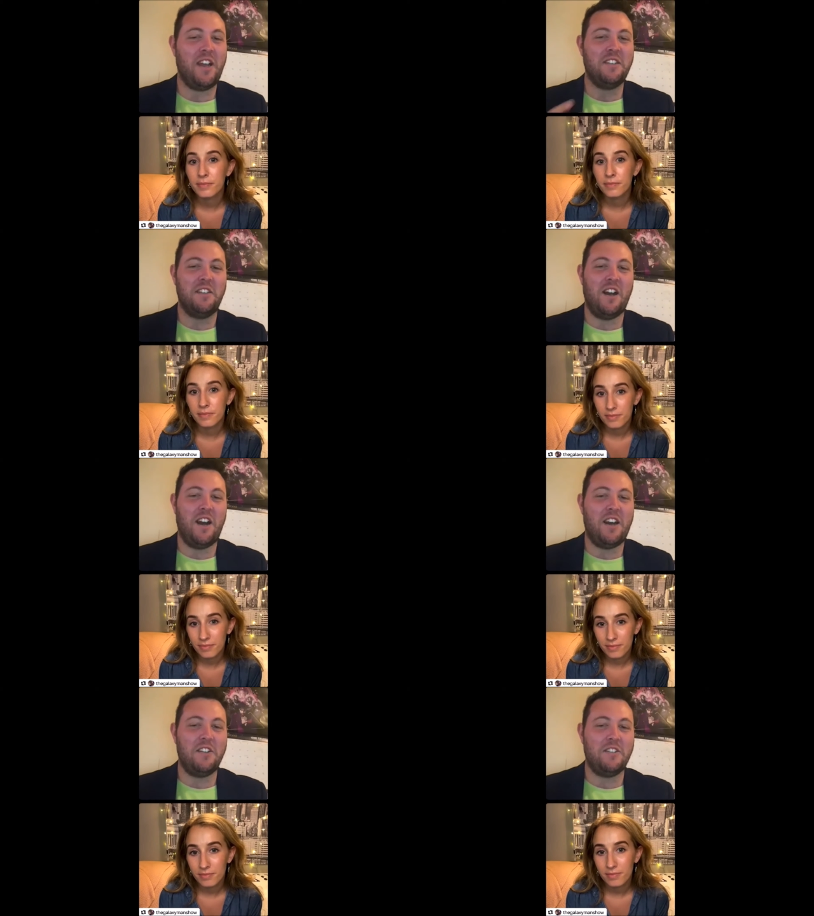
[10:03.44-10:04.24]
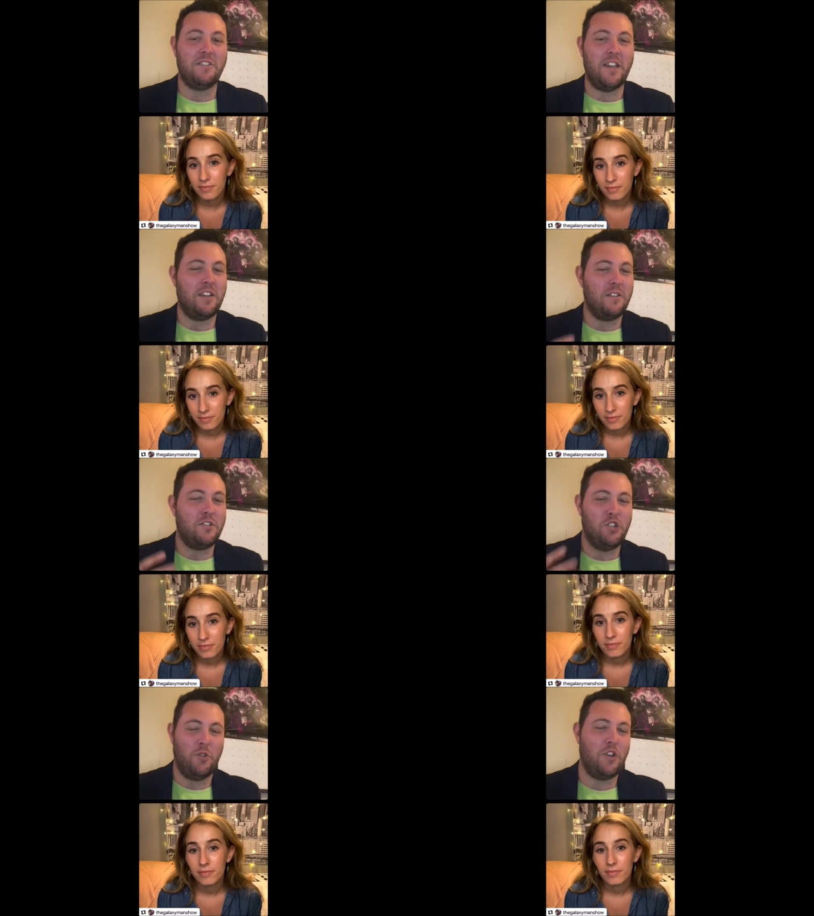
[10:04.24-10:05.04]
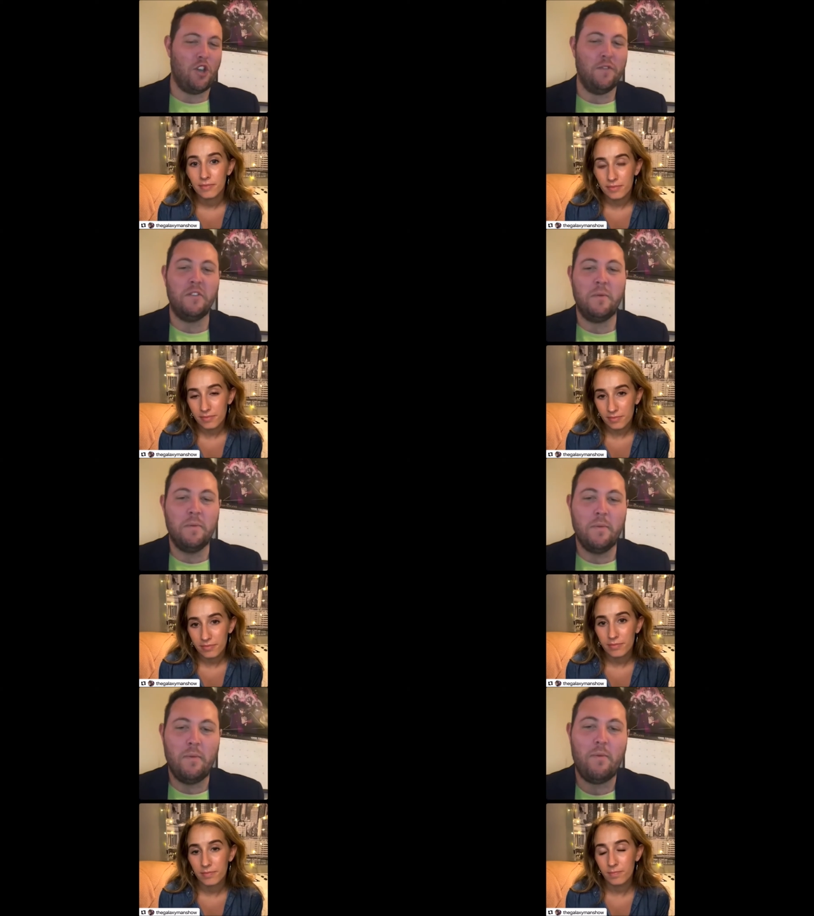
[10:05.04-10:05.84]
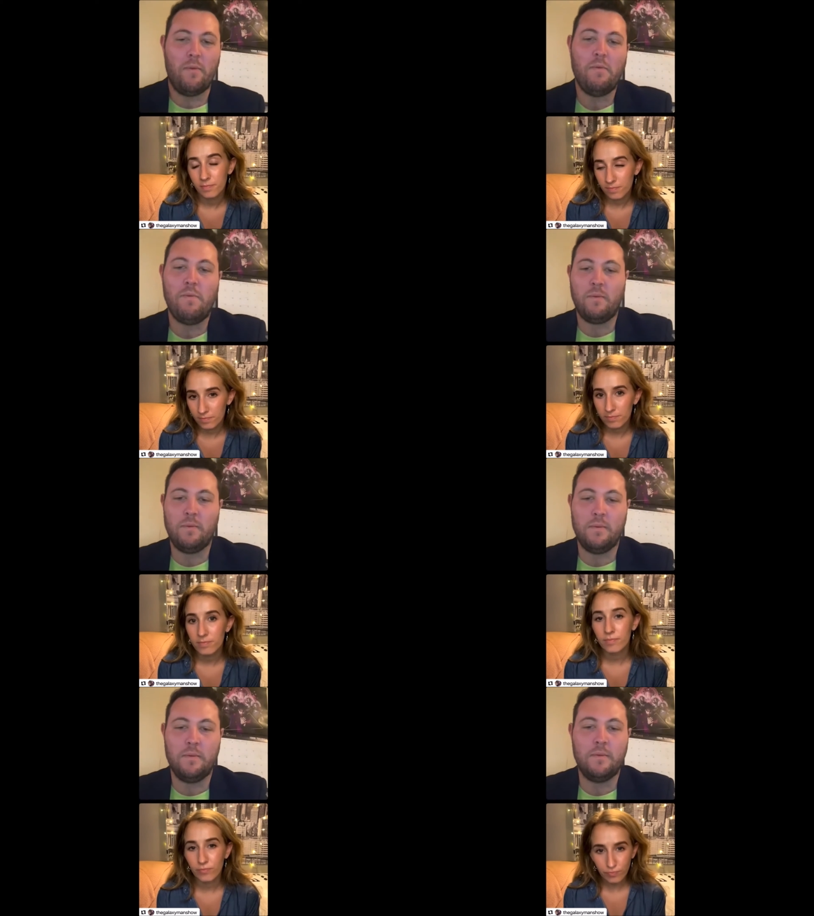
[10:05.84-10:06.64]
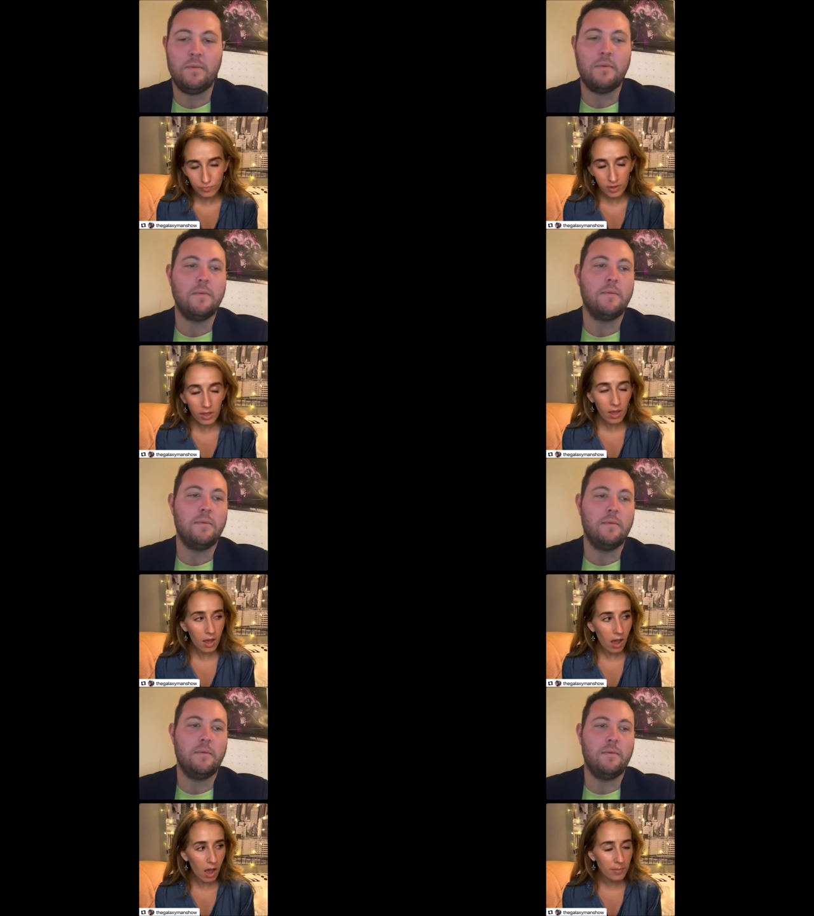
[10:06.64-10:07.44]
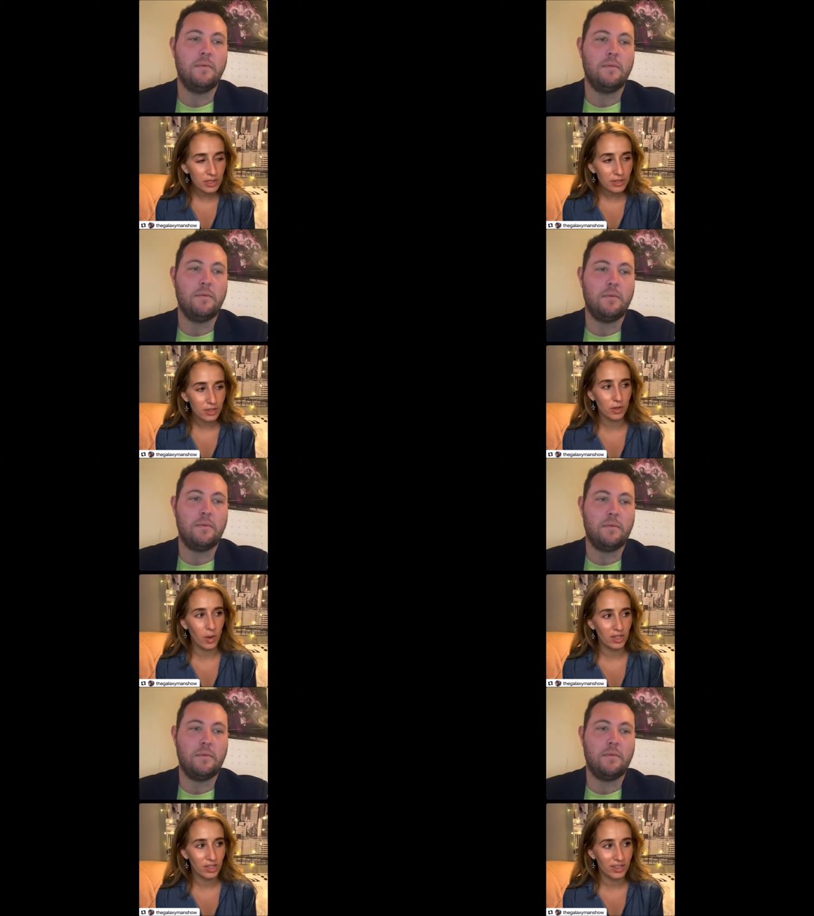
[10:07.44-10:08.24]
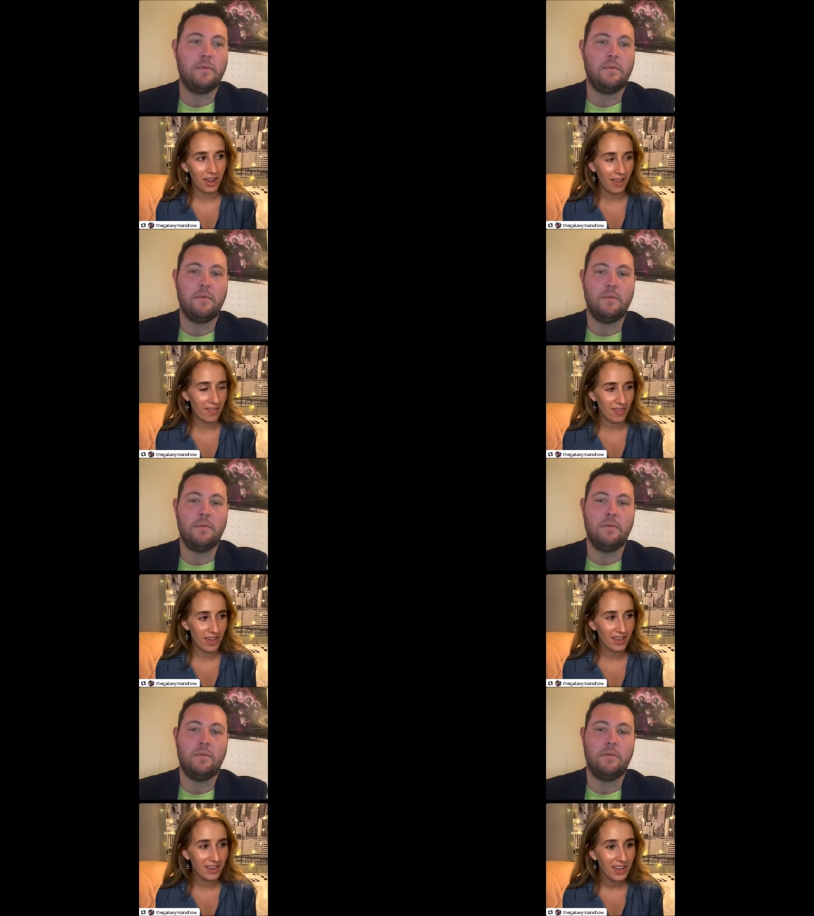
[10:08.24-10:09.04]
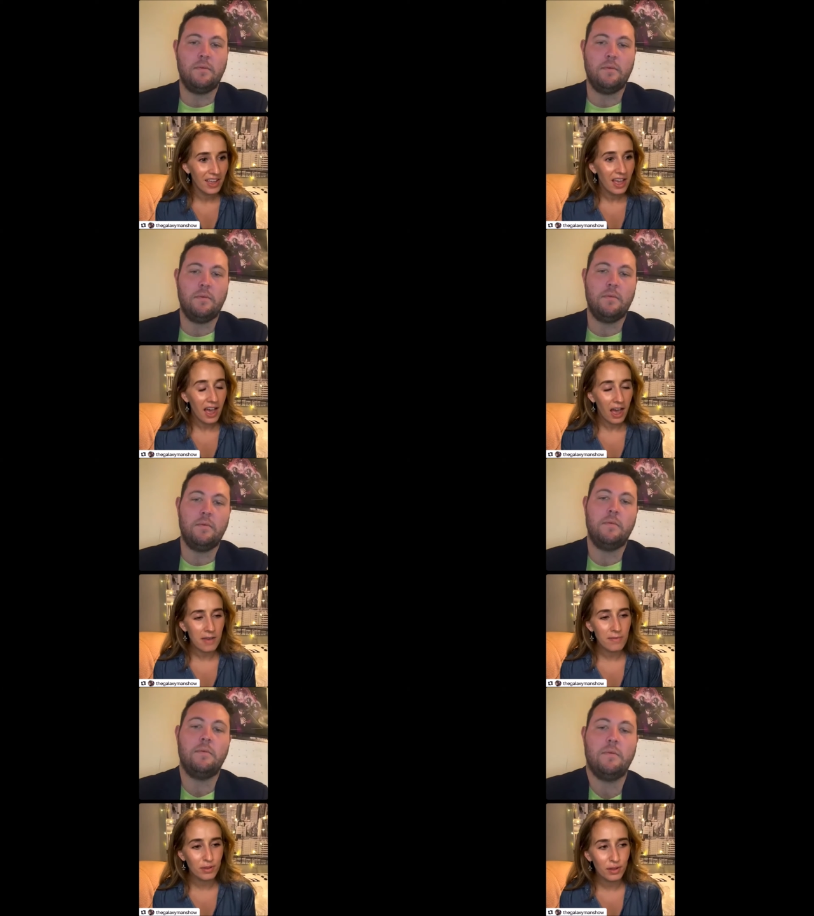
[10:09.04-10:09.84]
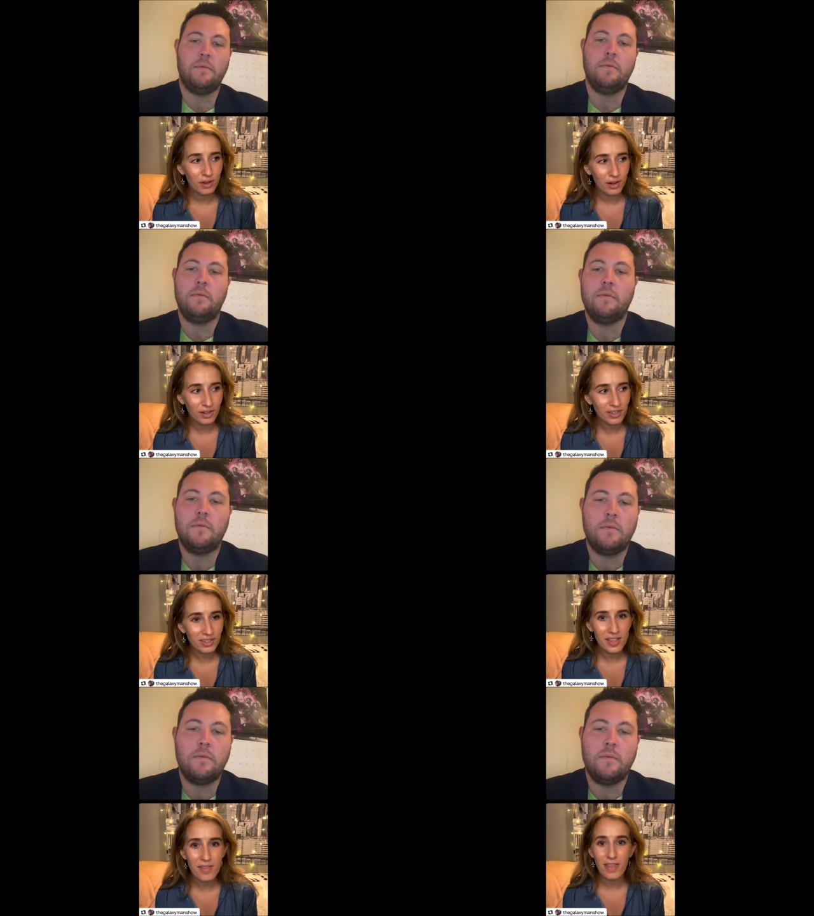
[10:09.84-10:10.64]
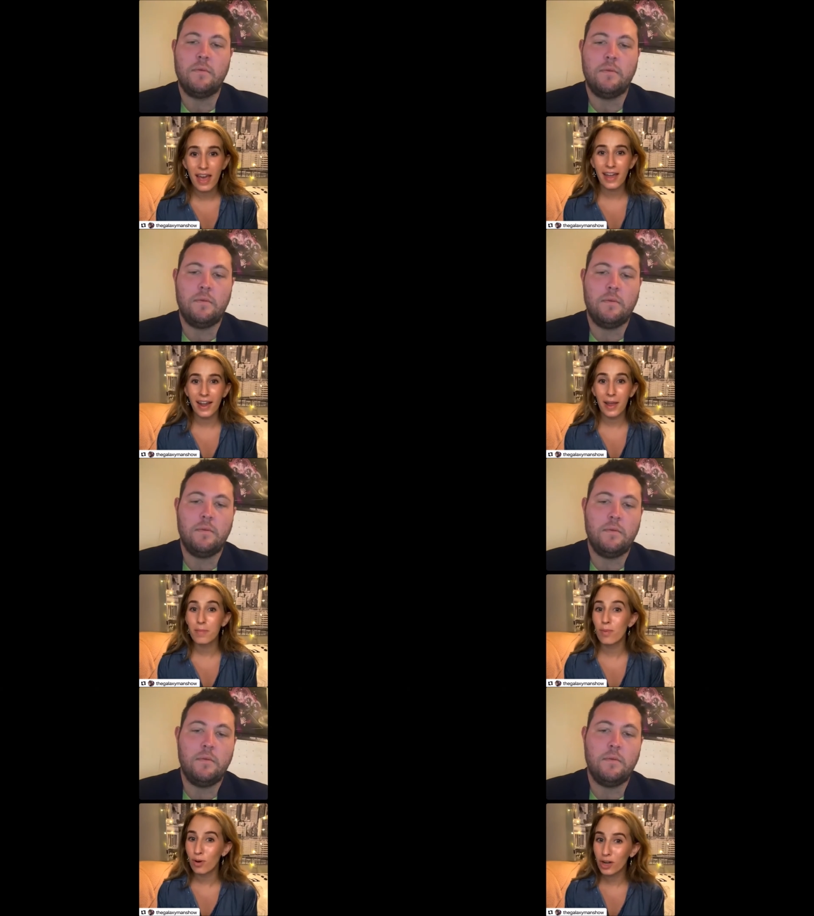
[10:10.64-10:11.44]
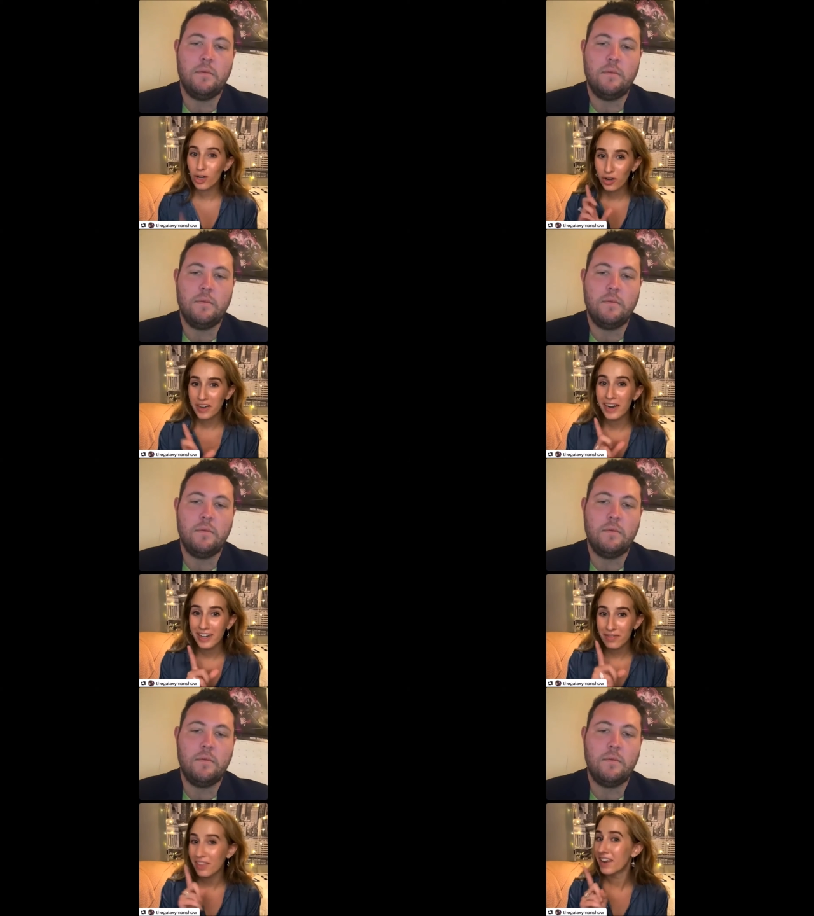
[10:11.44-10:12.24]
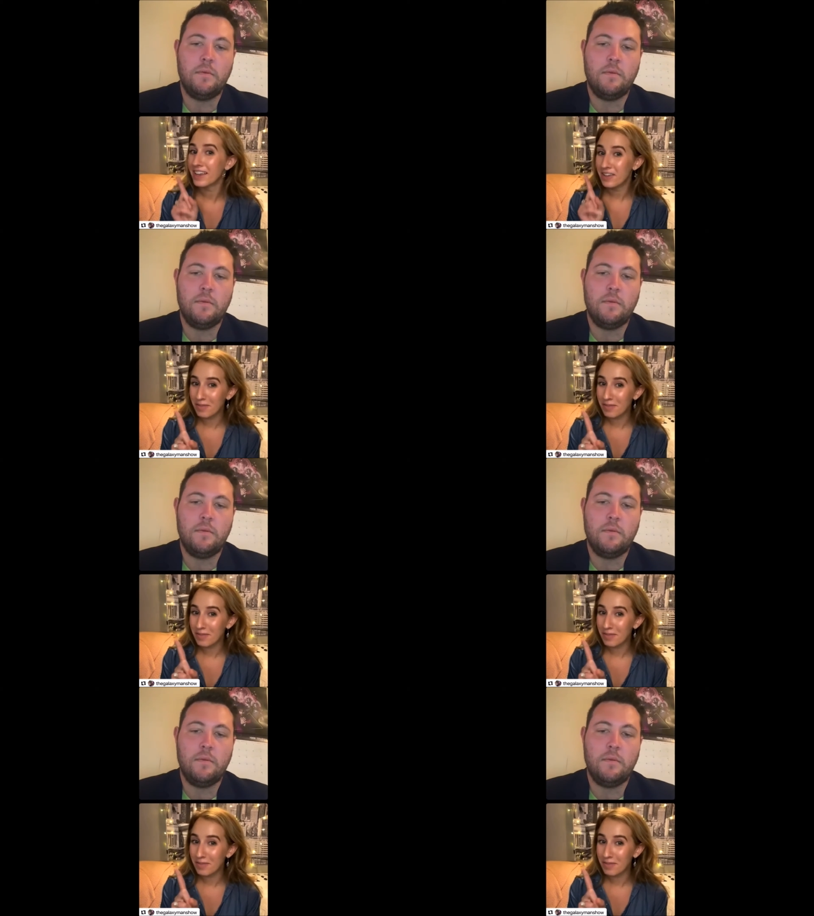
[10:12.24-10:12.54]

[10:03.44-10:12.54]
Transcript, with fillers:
Speaker 1: as an artist, like during COVID? Mm-hmm.
Speaker 2: Um, this is a good question. I think I've learned that I'm more creative than I give